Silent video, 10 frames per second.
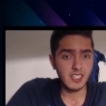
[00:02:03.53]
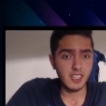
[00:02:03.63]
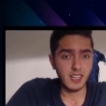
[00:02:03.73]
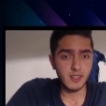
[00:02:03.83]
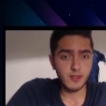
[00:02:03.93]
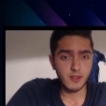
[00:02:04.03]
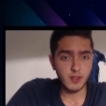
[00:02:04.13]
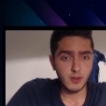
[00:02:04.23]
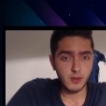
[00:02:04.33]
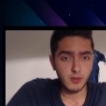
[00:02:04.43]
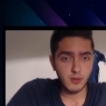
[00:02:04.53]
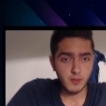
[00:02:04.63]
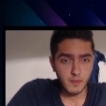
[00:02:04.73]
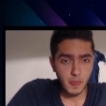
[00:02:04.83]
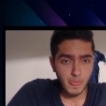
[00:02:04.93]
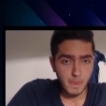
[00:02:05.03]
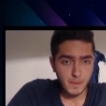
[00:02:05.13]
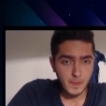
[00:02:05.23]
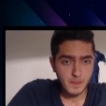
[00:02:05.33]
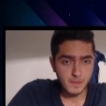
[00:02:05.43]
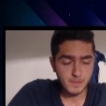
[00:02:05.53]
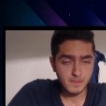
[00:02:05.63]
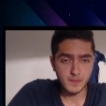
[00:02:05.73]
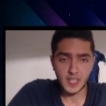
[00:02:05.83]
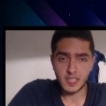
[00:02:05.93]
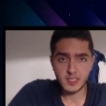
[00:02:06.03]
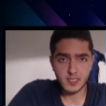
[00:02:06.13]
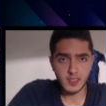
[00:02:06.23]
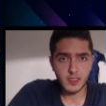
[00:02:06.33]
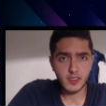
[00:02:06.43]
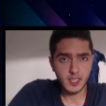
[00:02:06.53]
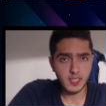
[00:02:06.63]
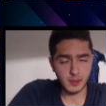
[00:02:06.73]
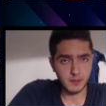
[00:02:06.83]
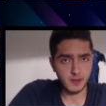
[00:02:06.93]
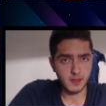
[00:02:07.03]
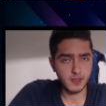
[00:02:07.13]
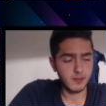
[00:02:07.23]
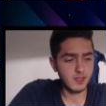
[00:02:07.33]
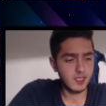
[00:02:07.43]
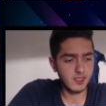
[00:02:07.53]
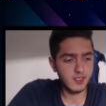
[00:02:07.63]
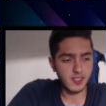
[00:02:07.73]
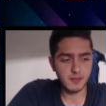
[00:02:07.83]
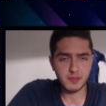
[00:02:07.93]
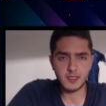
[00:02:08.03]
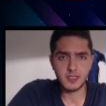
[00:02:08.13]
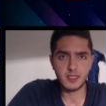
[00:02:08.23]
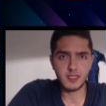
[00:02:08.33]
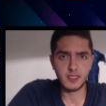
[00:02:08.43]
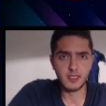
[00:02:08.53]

I don't know. Mm, I think I'm, I'm, it's gonna be